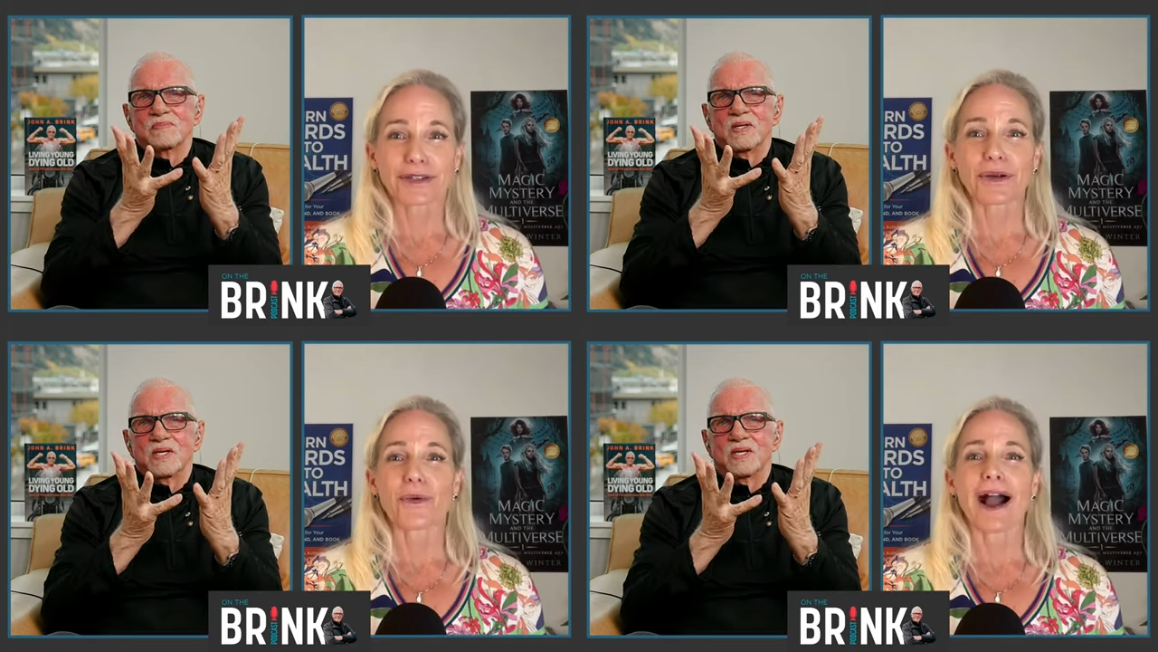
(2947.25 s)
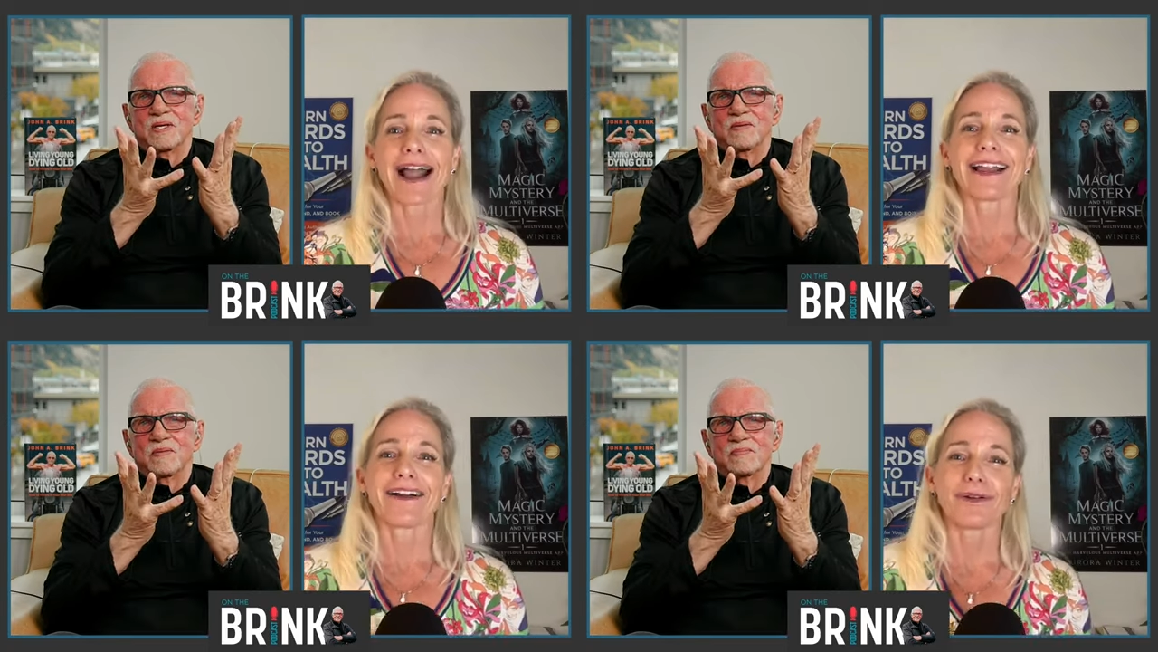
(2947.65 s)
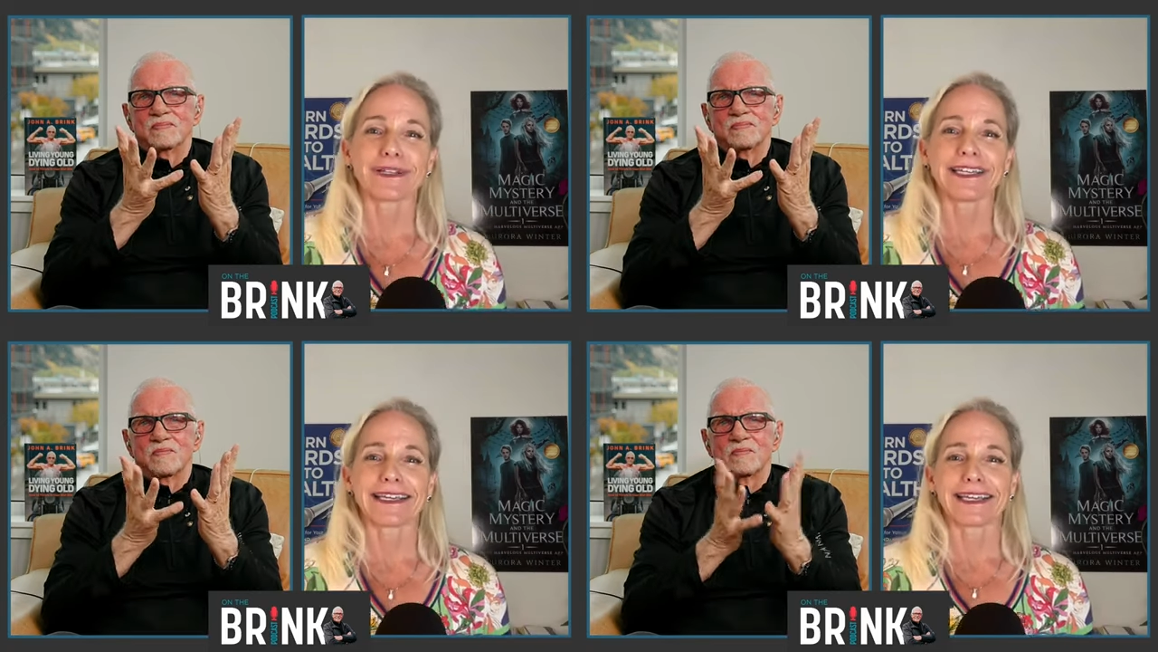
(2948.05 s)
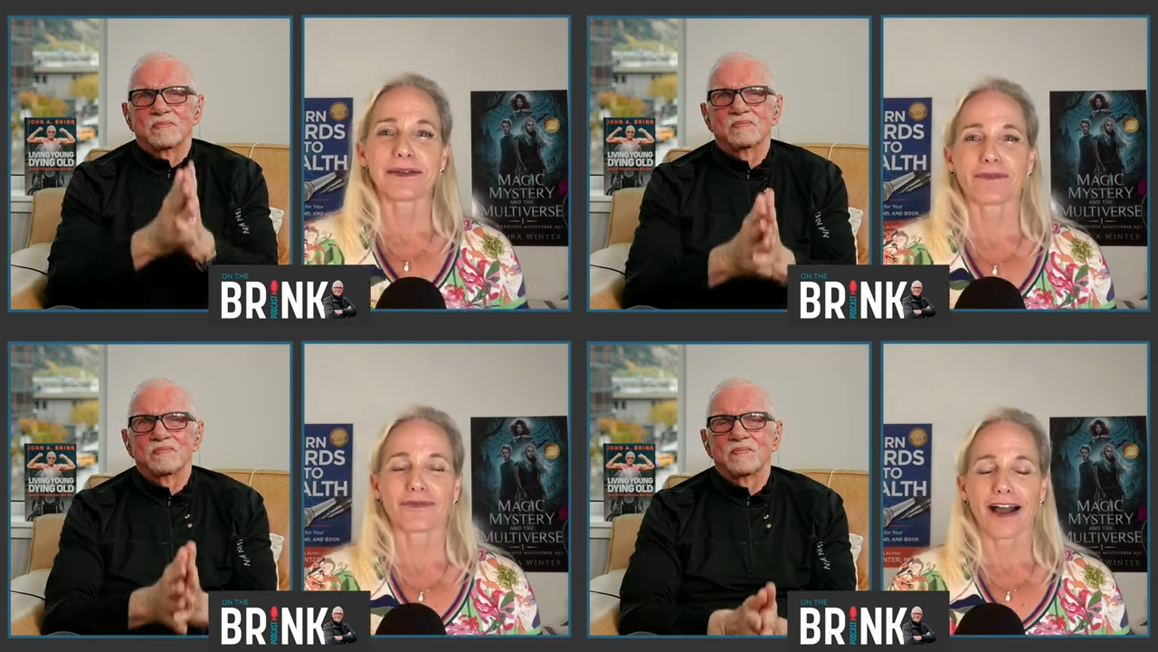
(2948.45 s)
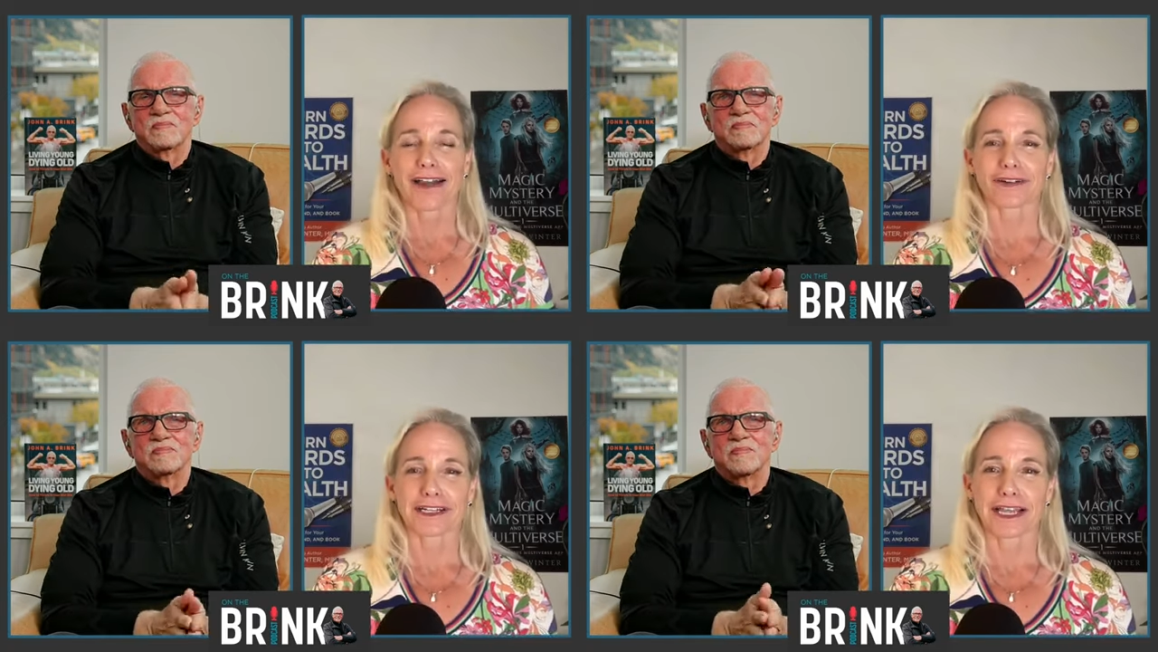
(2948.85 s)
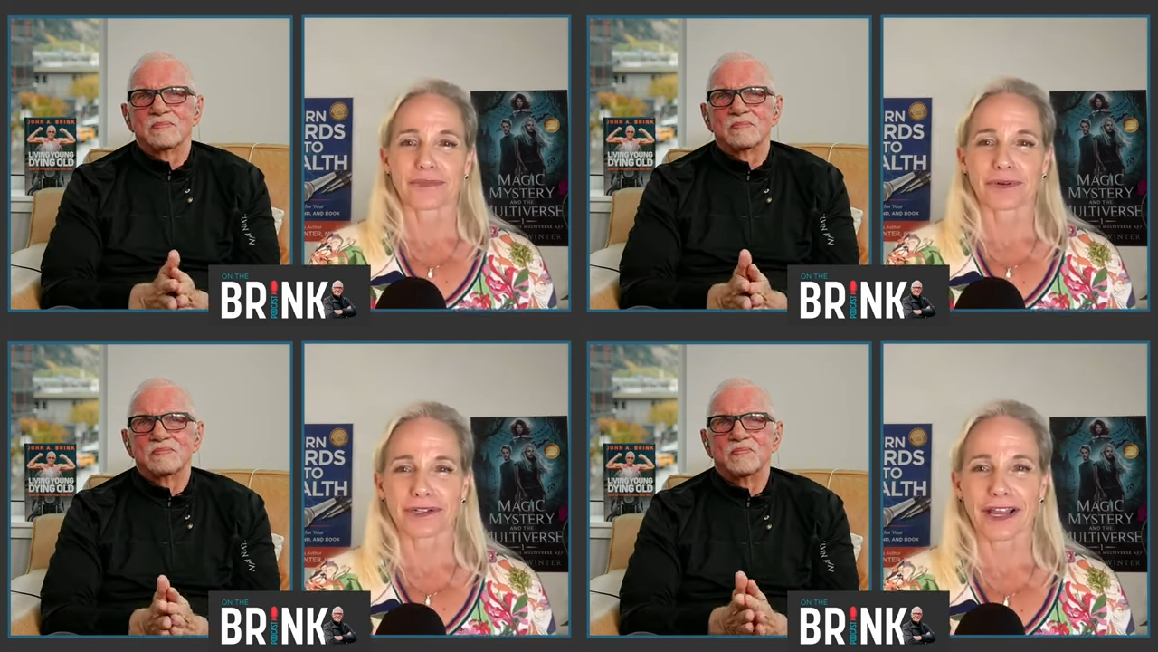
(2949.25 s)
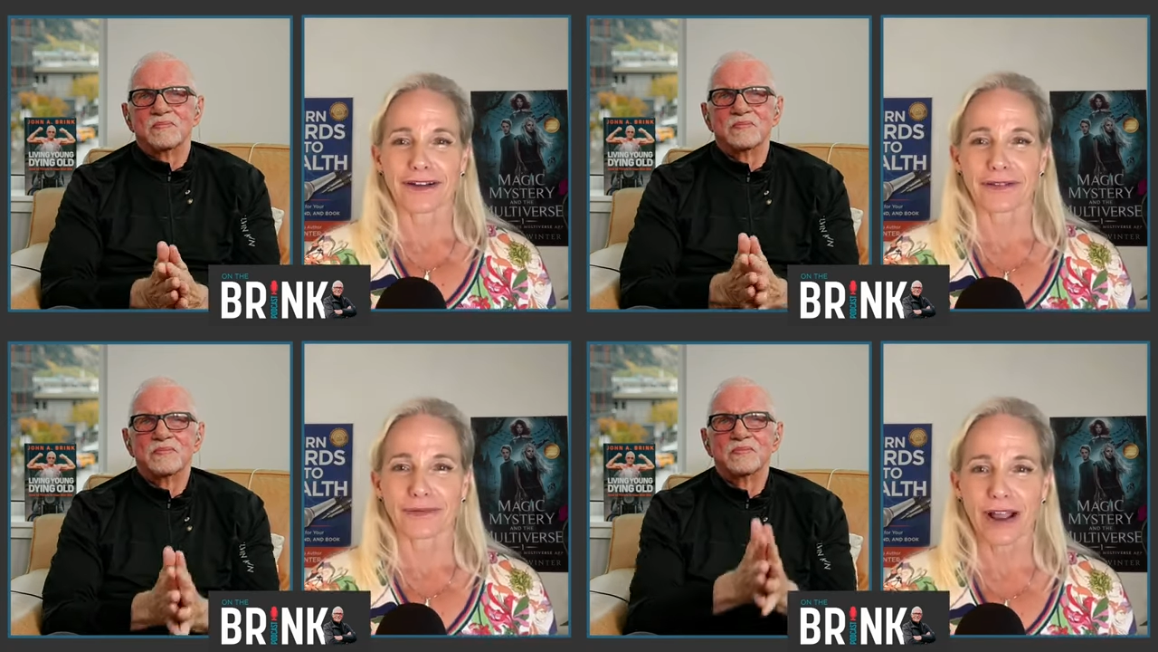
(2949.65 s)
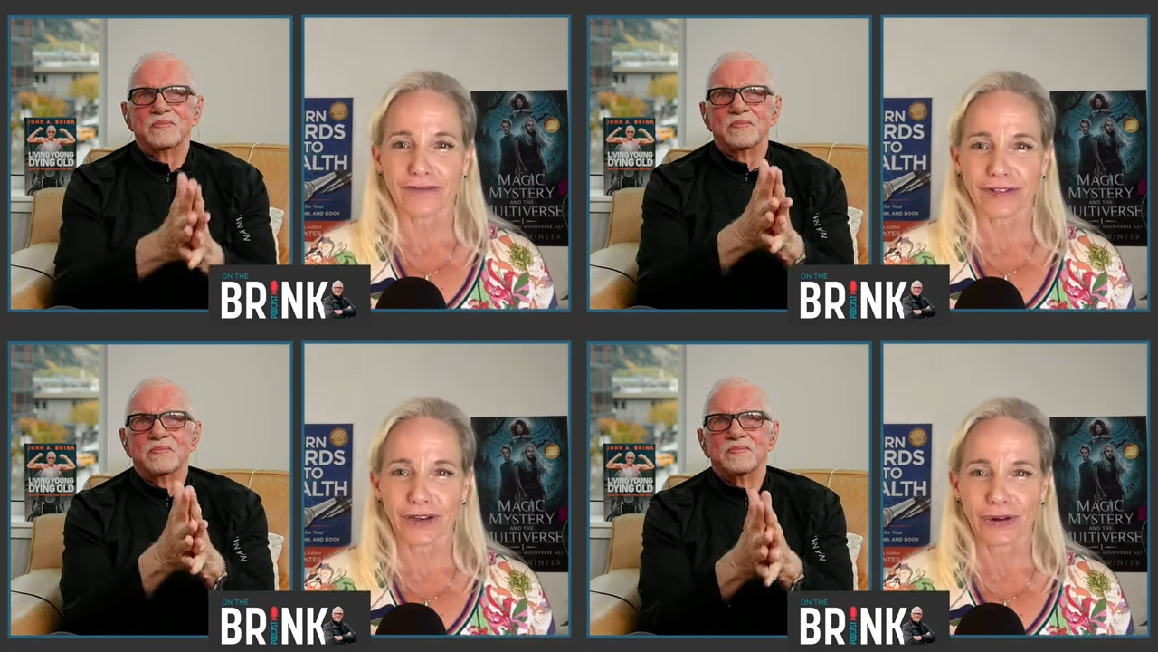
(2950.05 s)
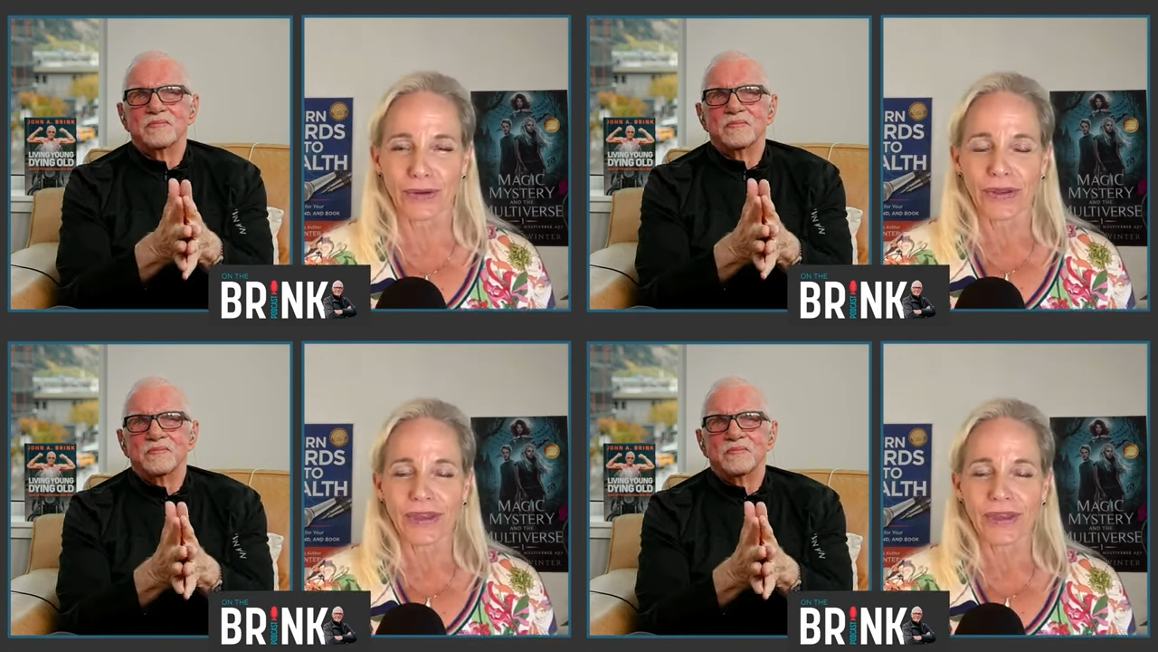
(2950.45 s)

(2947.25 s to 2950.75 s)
Speaker 1: so why only keep five or 10% of the revenue